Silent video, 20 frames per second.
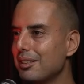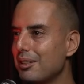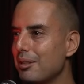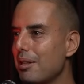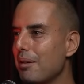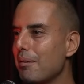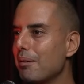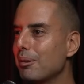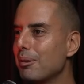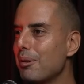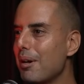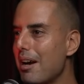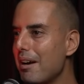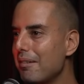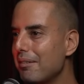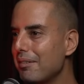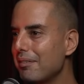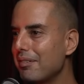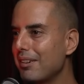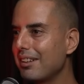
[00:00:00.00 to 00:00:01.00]
So they will do
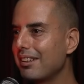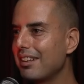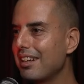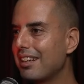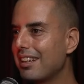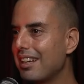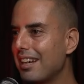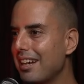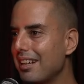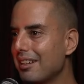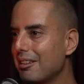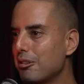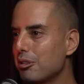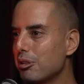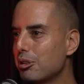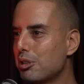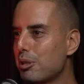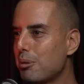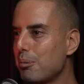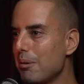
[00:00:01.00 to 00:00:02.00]
everything they can
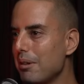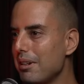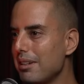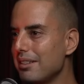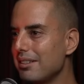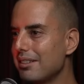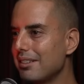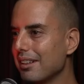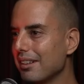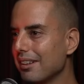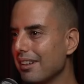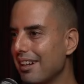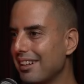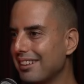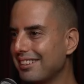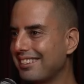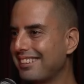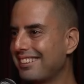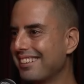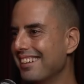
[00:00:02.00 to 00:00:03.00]
to squeeze the
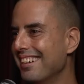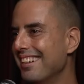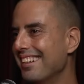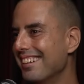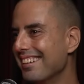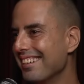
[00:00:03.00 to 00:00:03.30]
last